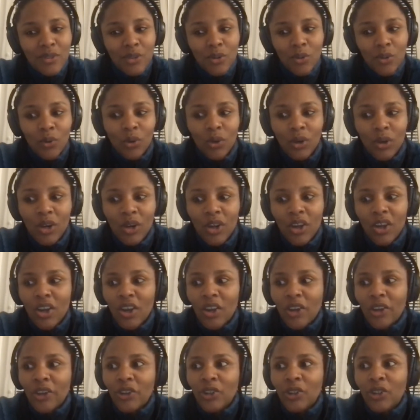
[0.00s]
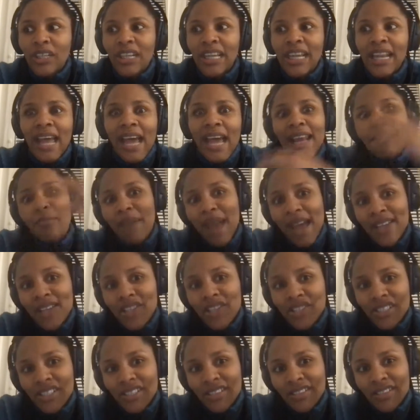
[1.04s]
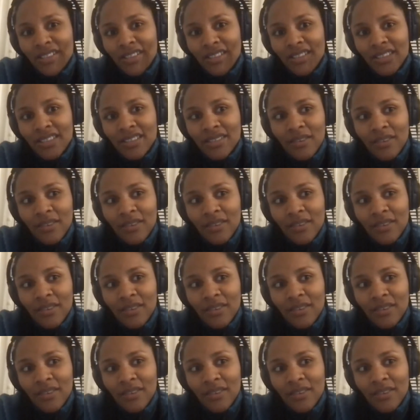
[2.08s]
So you cannot imagine